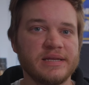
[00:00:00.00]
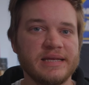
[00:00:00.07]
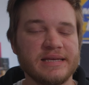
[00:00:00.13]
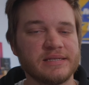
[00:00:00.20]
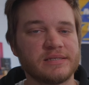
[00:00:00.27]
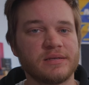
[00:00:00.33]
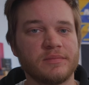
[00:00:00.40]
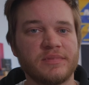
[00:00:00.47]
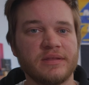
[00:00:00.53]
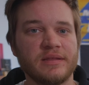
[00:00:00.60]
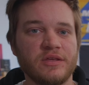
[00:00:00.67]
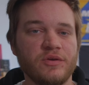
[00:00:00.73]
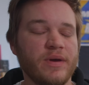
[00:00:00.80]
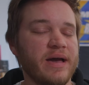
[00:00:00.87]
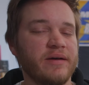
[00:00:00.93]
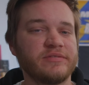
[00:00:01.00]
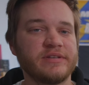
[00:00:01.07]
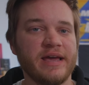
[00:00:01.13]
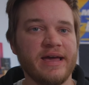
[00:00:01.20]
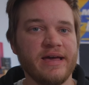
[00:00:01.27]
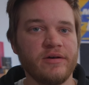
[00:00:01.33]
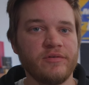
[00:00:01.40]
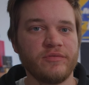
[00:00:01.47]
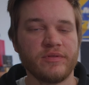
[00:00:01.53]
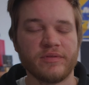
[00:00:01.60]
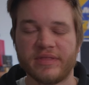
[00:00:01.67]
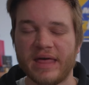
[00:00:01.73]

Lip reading: is something that you have to have,